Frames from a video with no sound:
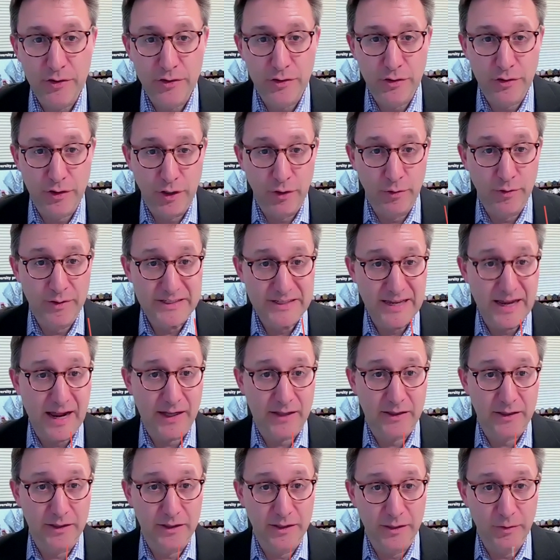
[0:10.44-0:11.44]
tells you they know
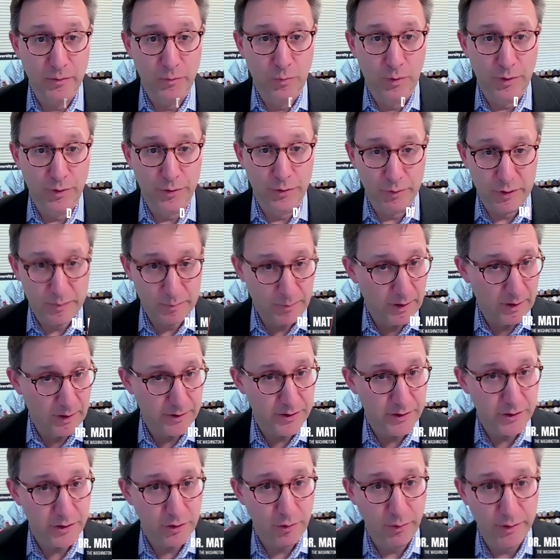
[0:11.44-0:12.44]
exactly what the
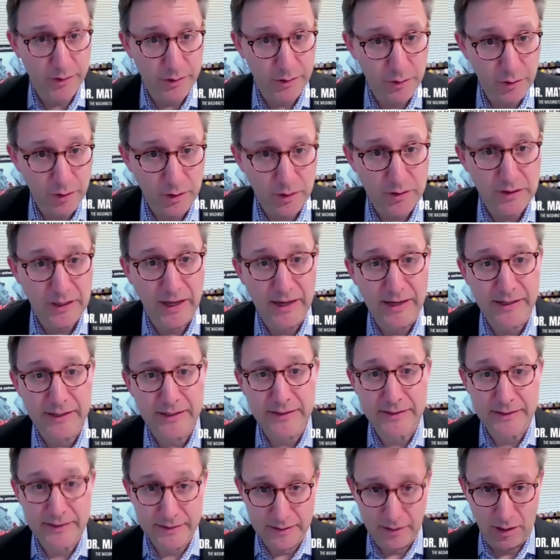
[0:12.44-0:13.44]
response is going to look
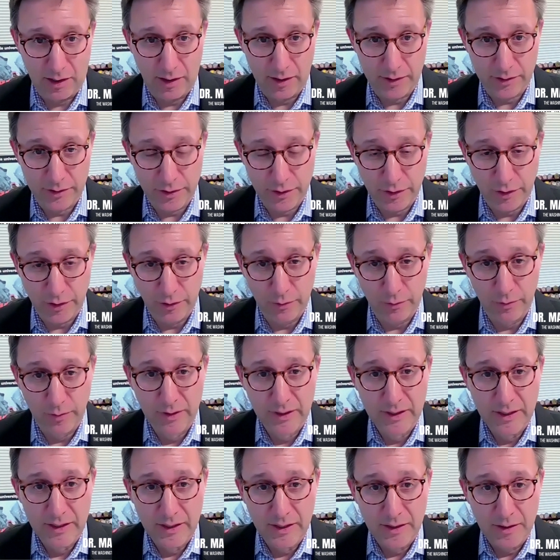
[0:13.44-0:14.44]
like is lying to you.
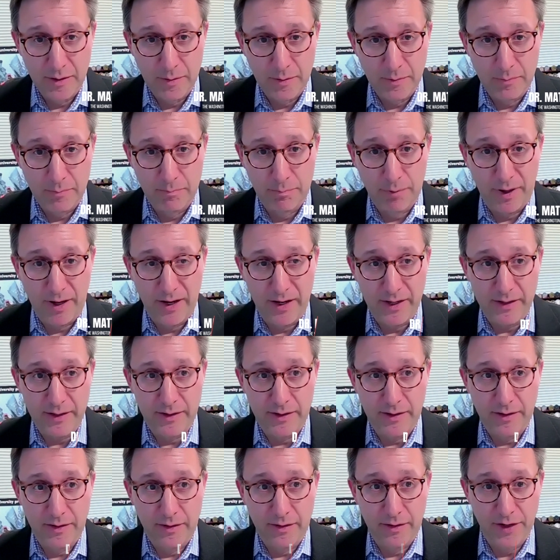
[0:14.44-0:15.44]

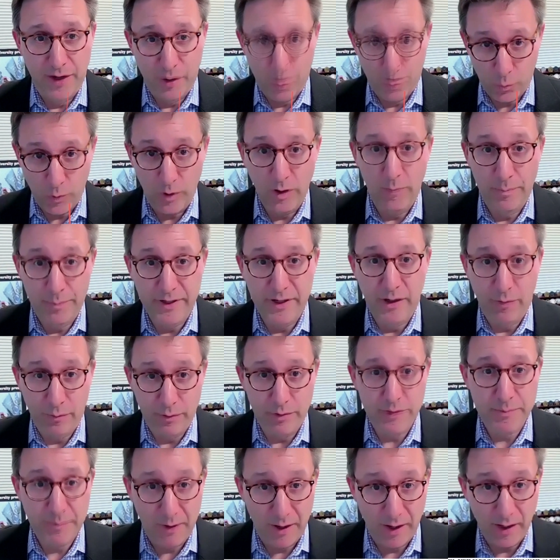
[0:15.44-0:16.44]
But there will be a
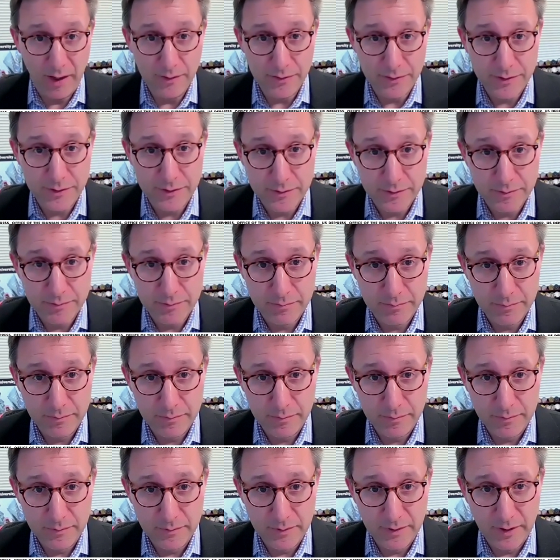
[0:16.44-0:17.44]
response.
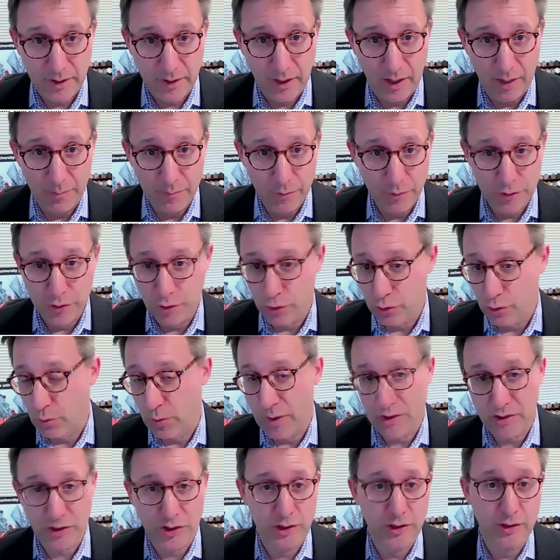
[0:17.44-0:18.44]
There's no
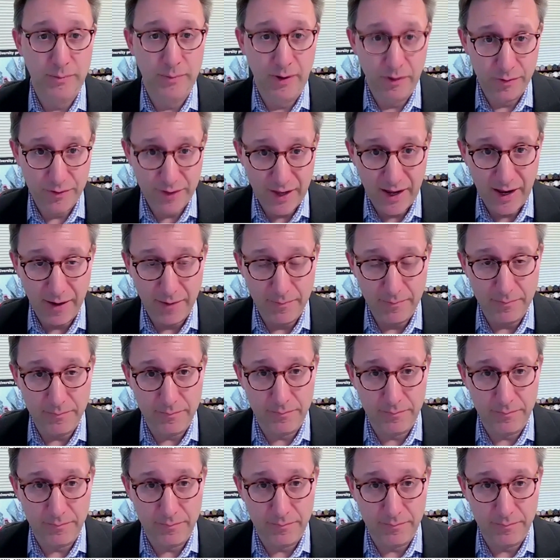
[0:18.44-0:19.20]
question about that.